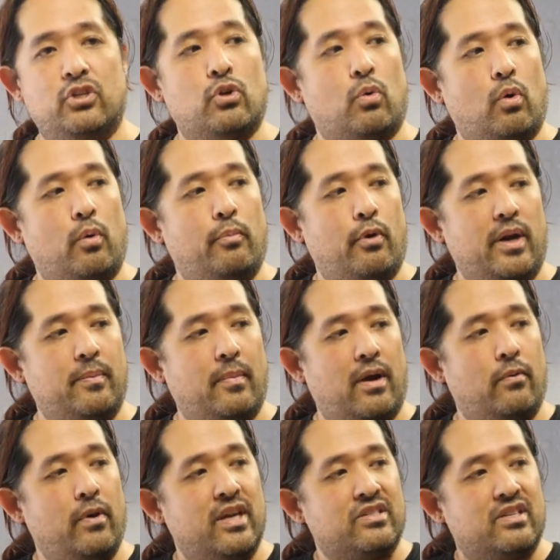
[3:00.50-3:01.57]
injure or break my
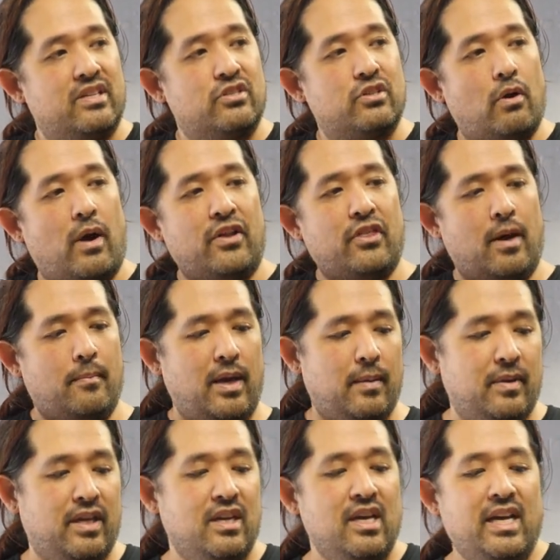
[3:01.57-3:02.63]
wrist. And so I thought
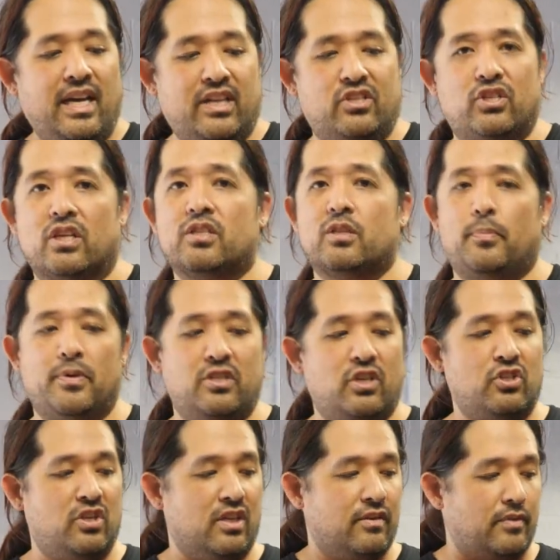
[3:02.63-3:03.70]
maybe it's just the
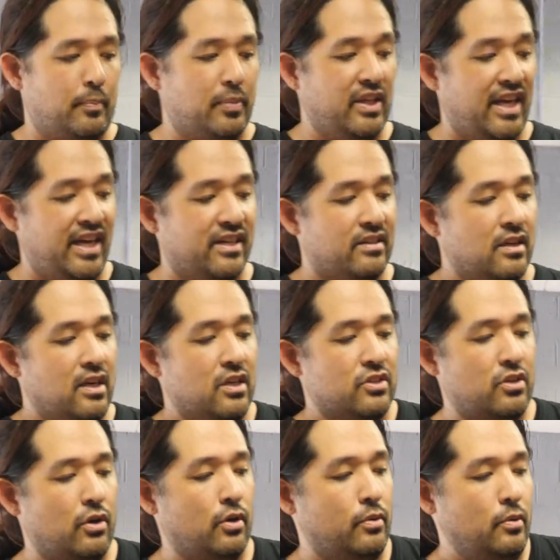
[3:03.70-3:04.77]
positioning of the plate.
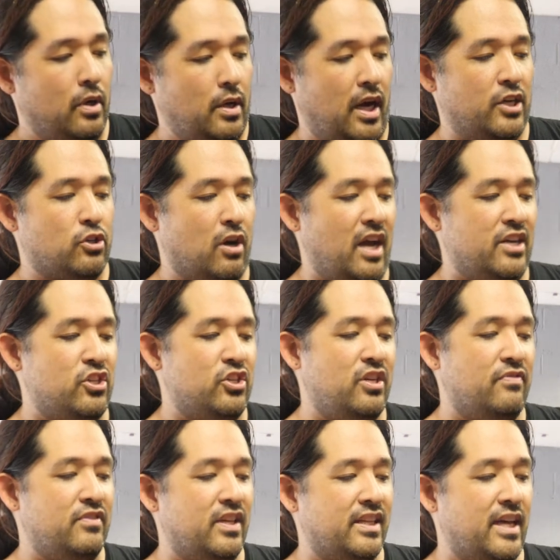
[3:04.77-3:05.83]
So I tried
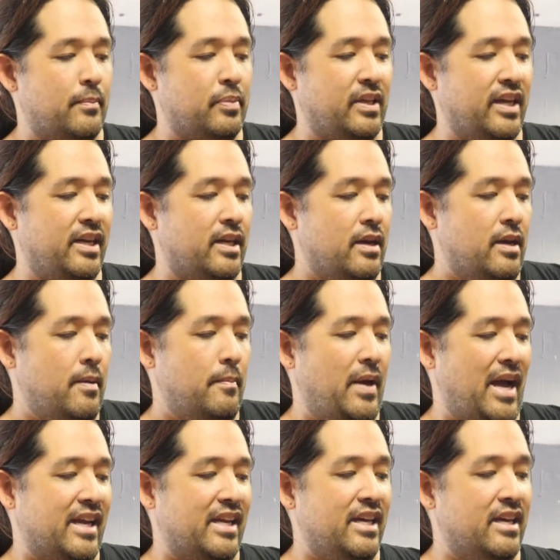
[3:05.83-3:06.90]
shifting that plate
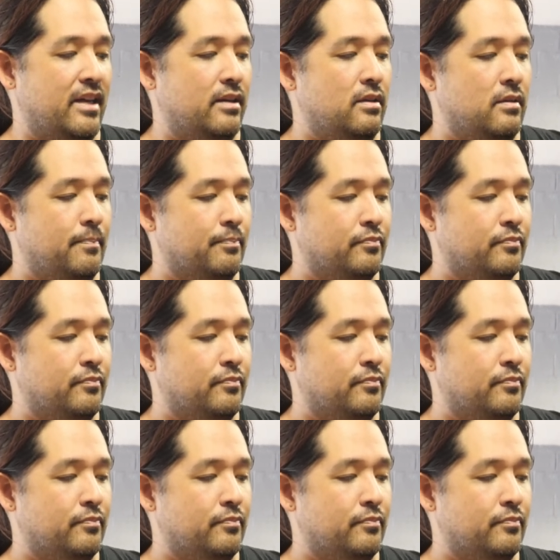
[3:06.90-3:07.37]
back in